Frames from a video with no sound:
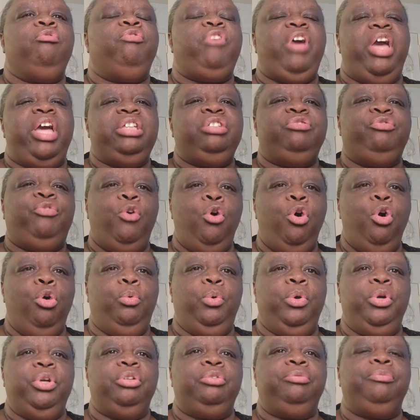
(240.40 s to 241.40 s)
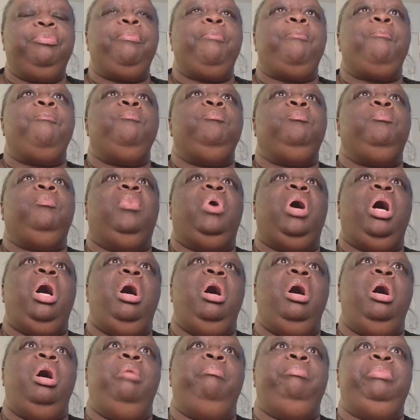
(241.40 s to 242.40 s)
fast forward.
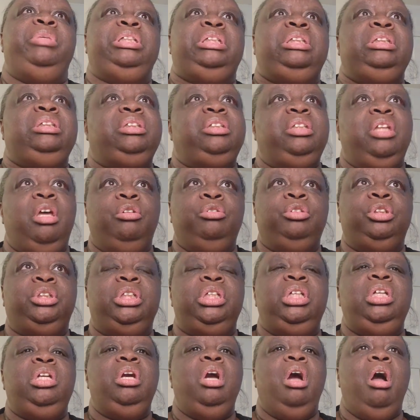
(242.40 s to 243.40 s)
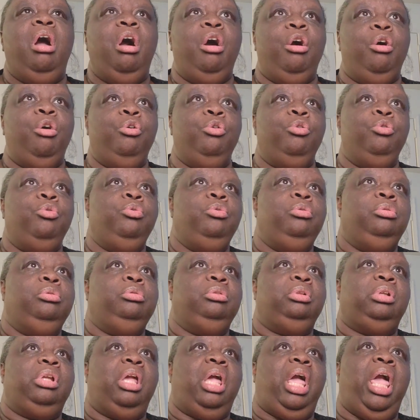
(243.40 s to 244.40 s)
Mrs. Nosey Heaux,
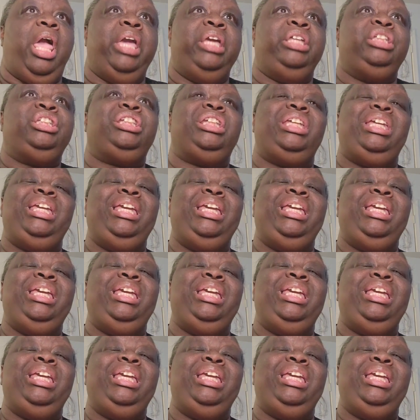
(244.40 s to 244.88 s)
H-E-A-U-X,